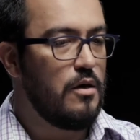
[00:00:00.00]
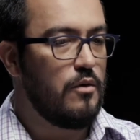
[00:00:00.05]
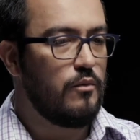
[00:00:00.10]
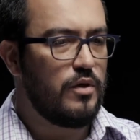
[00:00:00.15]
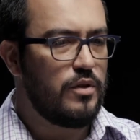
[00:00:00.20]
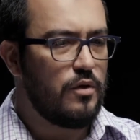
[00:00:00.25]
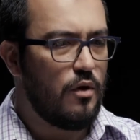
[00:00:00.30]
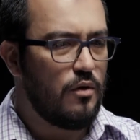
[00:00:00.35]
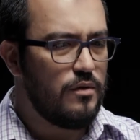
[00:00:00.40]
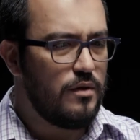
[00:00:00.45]

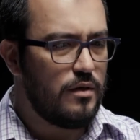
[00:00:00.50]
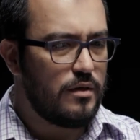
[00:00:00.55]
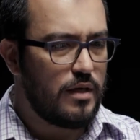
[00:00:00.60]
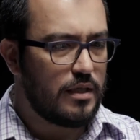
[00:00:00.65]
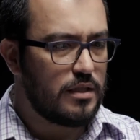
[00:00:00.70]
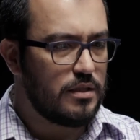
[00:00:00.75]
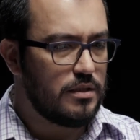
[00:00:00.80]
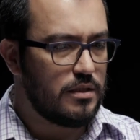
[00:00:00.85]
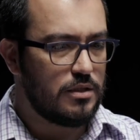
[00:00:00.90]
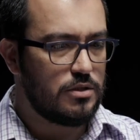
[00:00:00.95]
With other
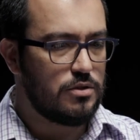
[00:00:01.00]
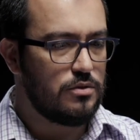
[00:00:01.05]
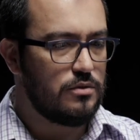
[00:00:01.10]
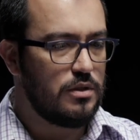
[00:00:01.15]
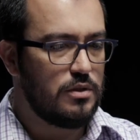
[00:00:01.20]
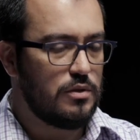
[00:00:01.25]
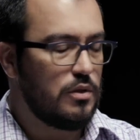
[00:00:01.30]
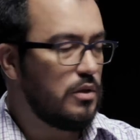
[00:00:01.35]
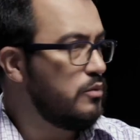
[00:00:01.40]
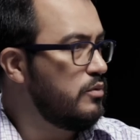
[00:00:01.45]
architecture,
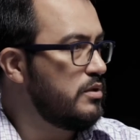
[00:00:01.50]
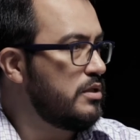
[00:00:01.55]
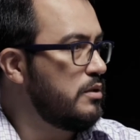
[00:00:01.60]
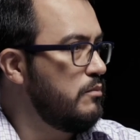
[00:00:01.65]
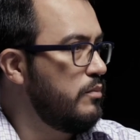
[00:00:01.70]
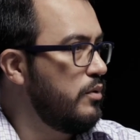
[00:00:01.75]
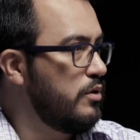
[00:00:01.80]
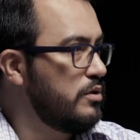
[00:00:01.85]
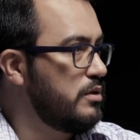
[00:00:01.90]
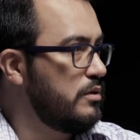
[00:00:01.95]
it was
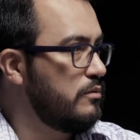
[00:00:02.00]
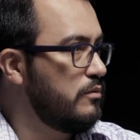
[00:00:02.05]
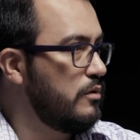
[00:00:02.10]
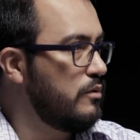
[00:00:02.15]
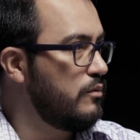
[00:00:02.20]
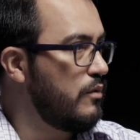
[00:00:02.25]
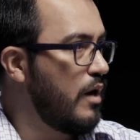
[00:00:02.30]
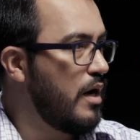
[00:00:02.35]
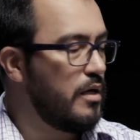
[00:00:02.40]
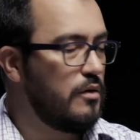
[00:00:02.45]

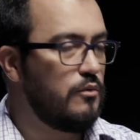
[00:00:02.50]
impossible, right?